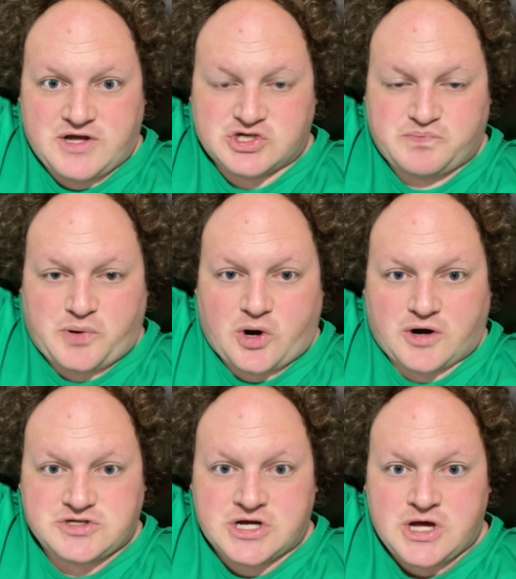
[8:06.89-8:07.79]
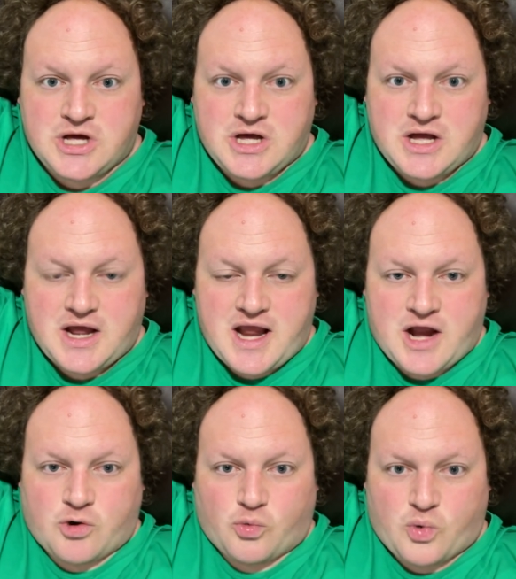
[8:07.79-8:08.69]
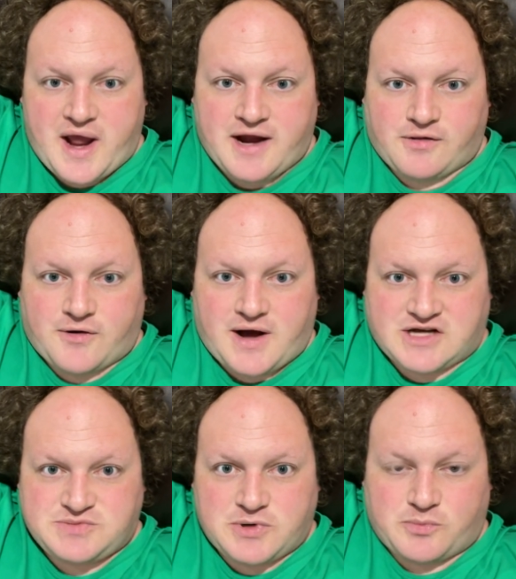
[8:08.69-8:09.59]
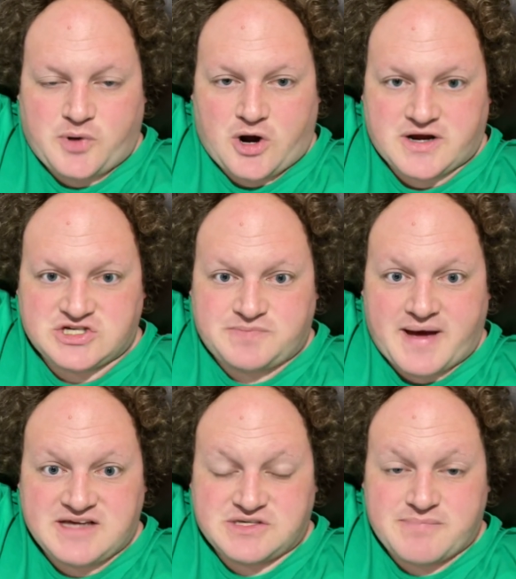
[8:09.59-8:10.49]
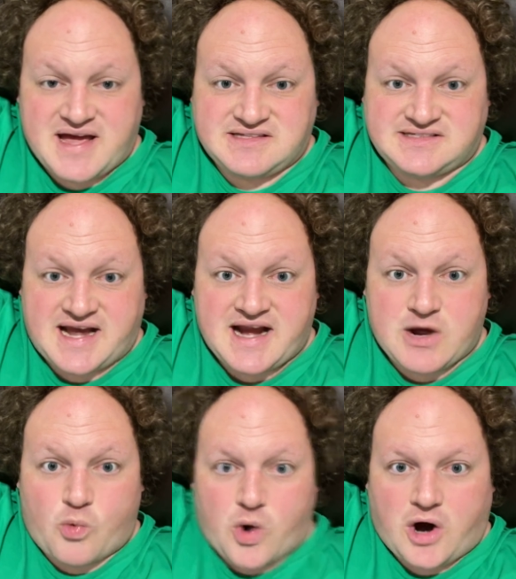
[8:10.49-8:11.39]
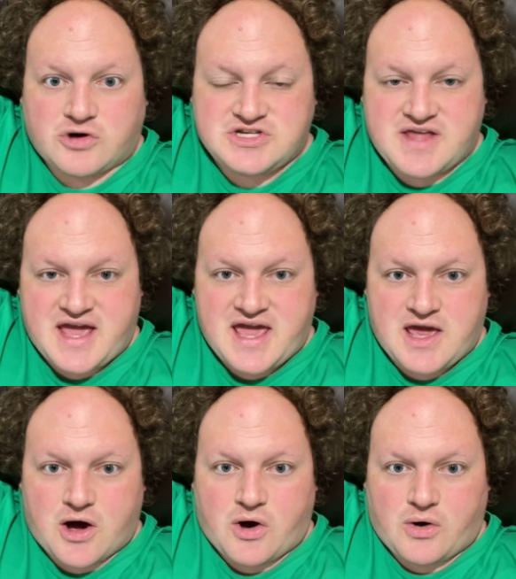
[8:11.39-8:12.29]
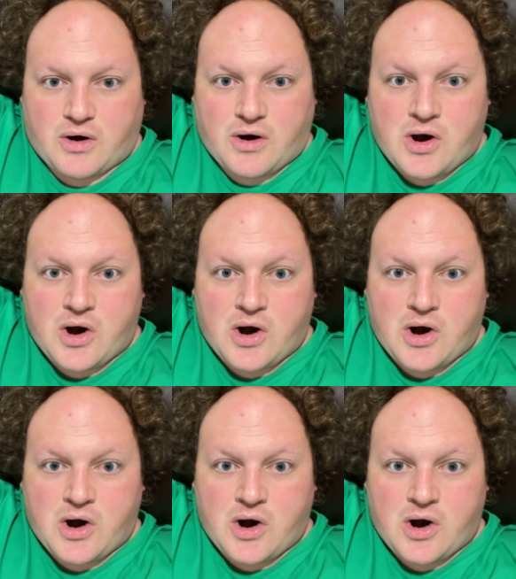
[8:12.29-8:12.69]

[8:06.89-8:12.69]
He just parked in a regular hospital parking space and made Sandy walk to the ER